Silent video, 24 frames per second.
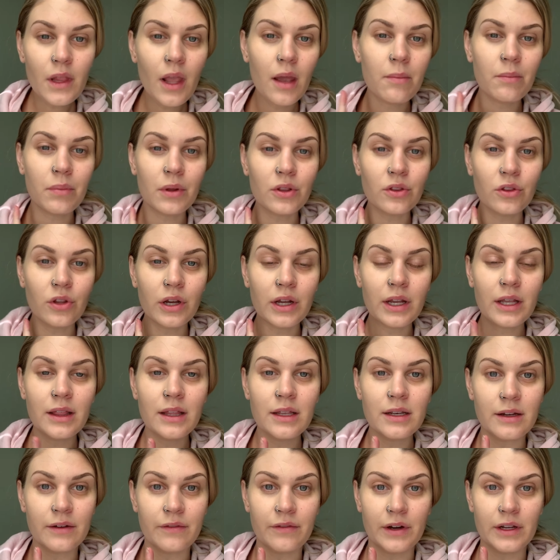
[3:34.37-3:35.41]
But look at the
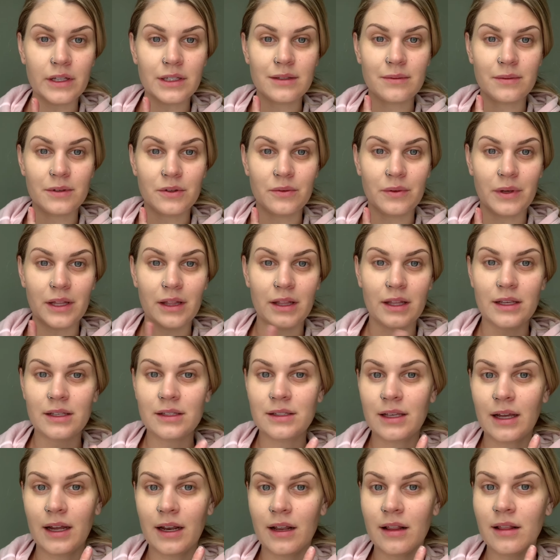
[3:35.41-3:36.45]
difference between this
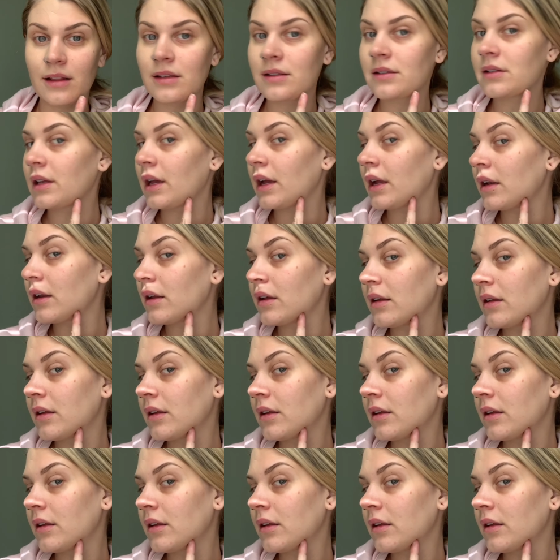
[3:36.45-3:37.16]
side and this side.